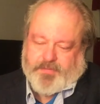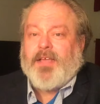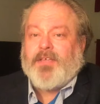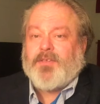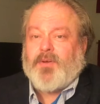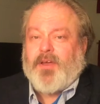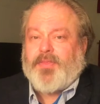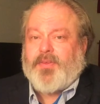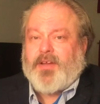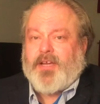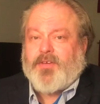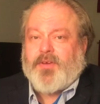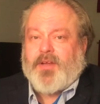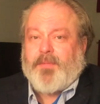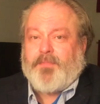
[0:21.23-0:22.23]
So I thought
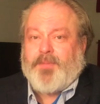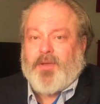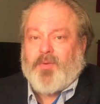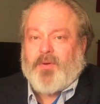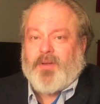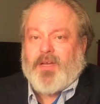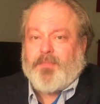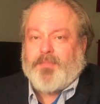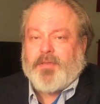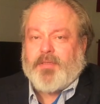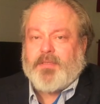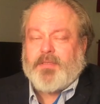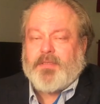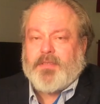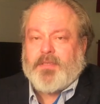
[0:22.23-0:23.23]
I'd try to pick one up.
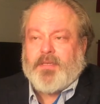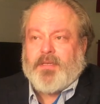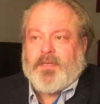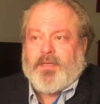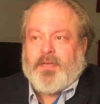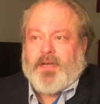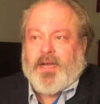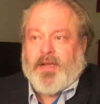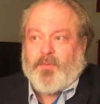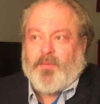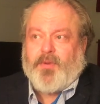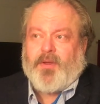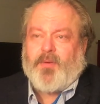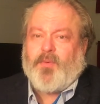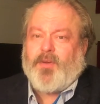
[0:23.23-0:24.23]
I
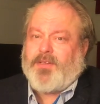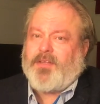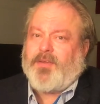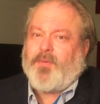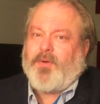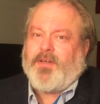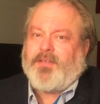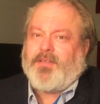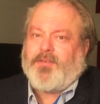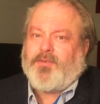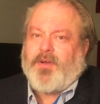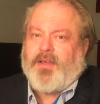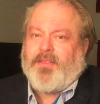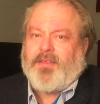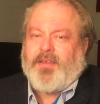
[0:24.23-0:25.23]
originally wanted to
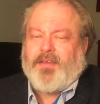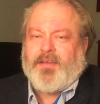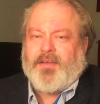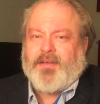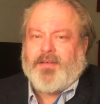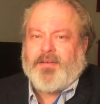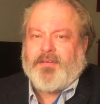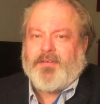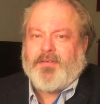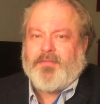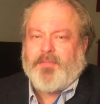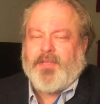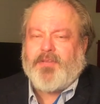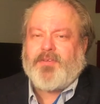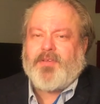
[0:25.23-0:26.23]
try the uh,
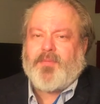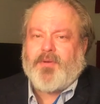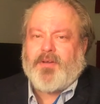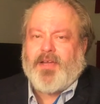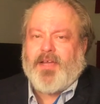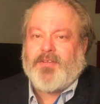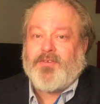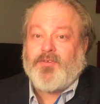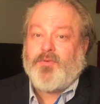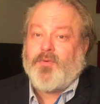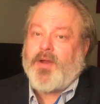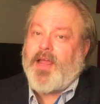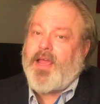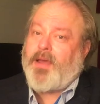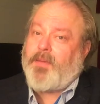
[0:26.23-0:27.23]
Midsummer Night's
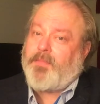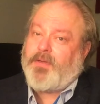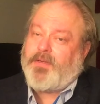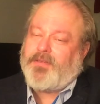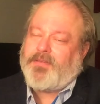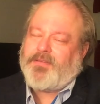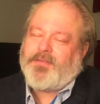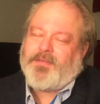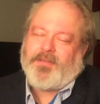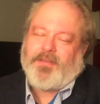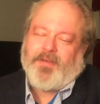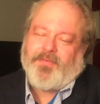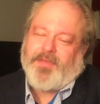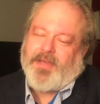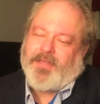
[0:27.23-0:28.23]
Dram.
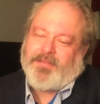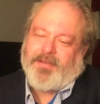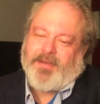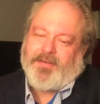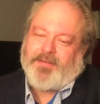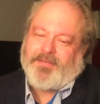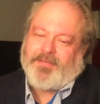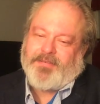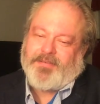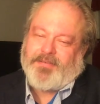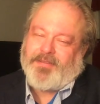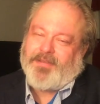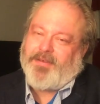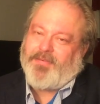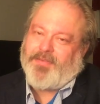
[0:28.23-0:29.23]
Love that title.
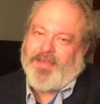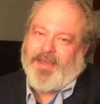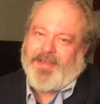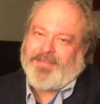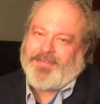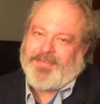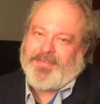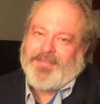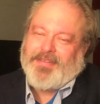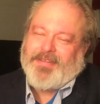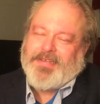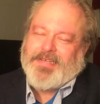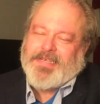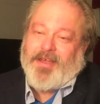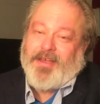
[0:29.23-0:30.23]
Love that
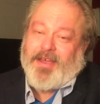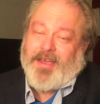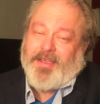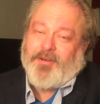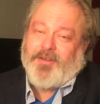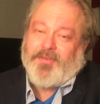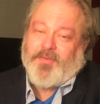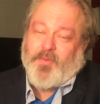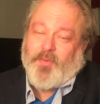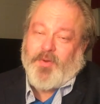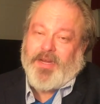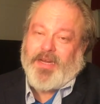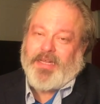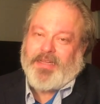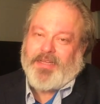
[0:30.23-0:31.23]
and I hear it's
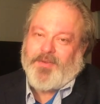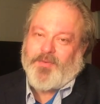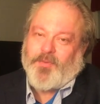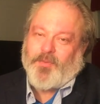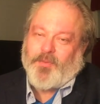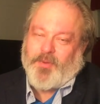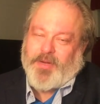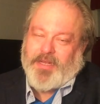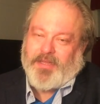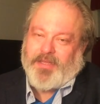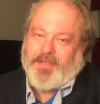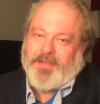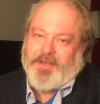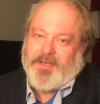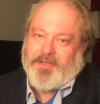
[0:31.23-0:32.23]
really, really
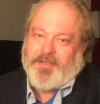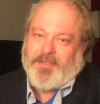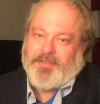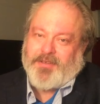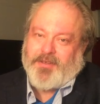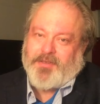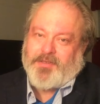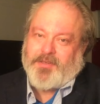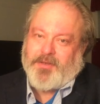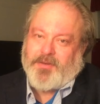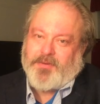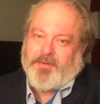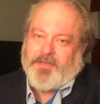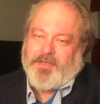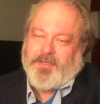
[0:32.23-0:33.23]
good. It's
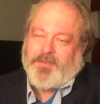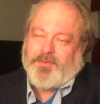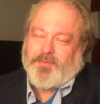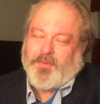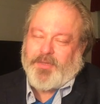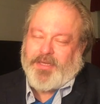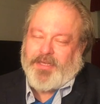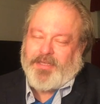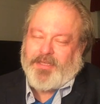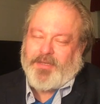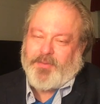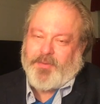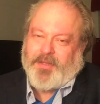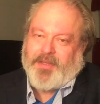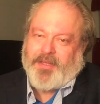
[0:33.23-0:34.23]
also really,
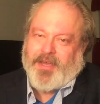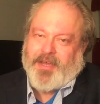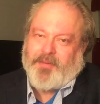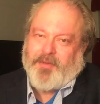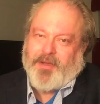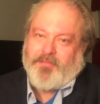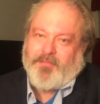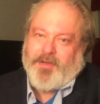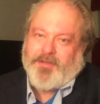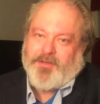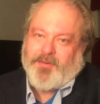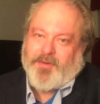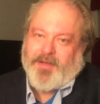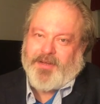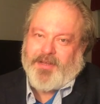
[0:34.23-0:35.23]
really out of my
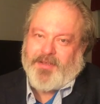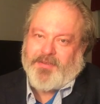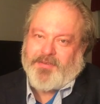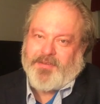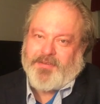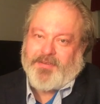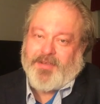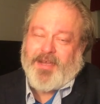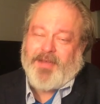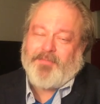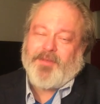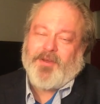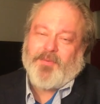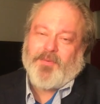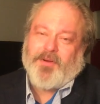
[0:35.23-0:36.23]
budget right now since I'm
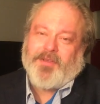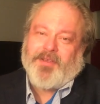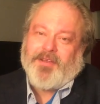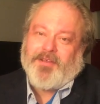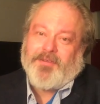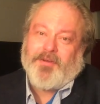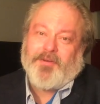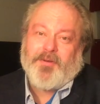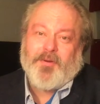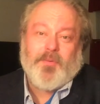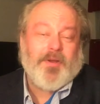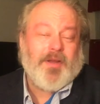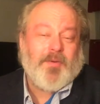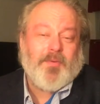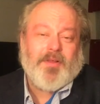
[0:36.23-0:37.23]
not working and don't know
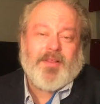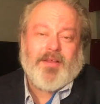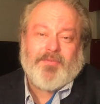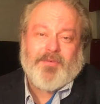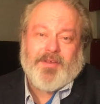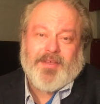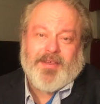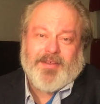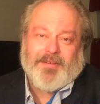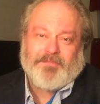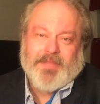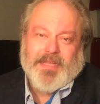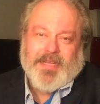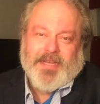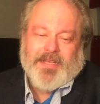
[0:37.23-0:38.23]
when I will ever again.
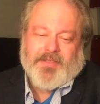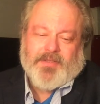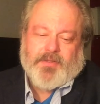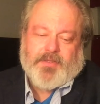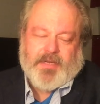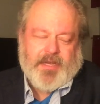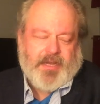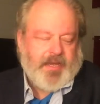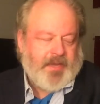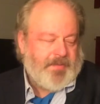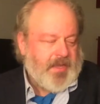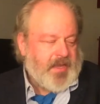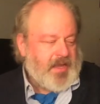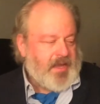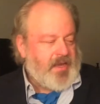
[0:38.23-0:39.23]
So today
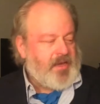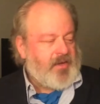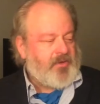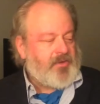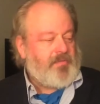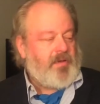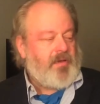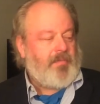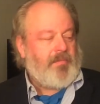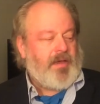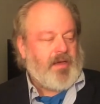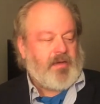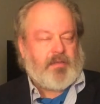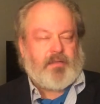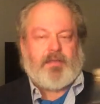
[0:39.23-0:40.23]
I got a small
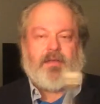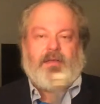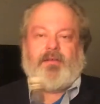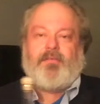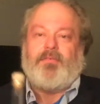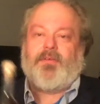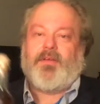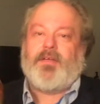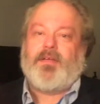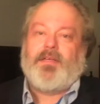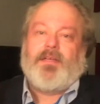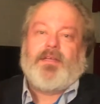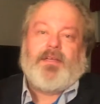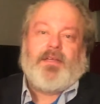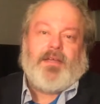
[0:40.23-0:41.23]
bottle of
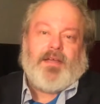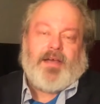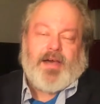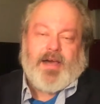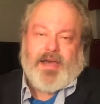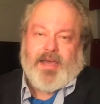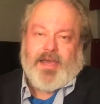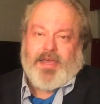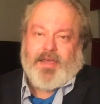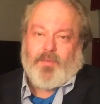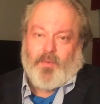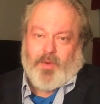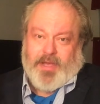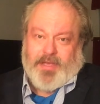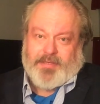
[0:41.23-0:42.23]
High
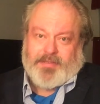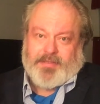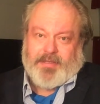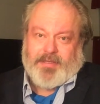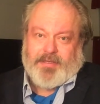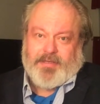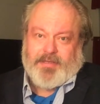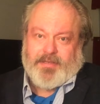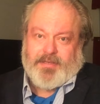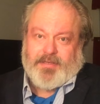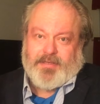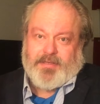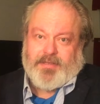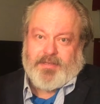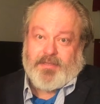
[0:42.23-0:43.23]
West
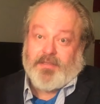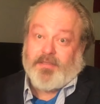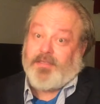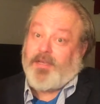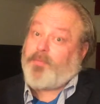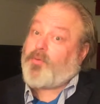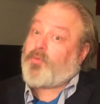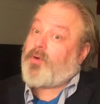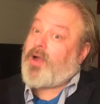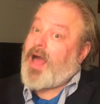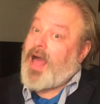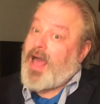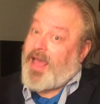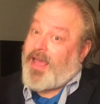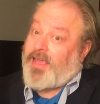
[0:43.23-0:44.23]
Double
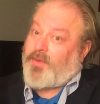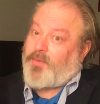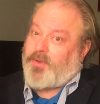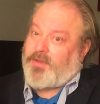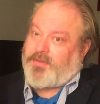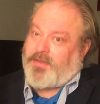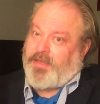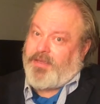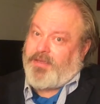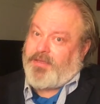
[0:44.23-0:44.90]
Rye Whiskey.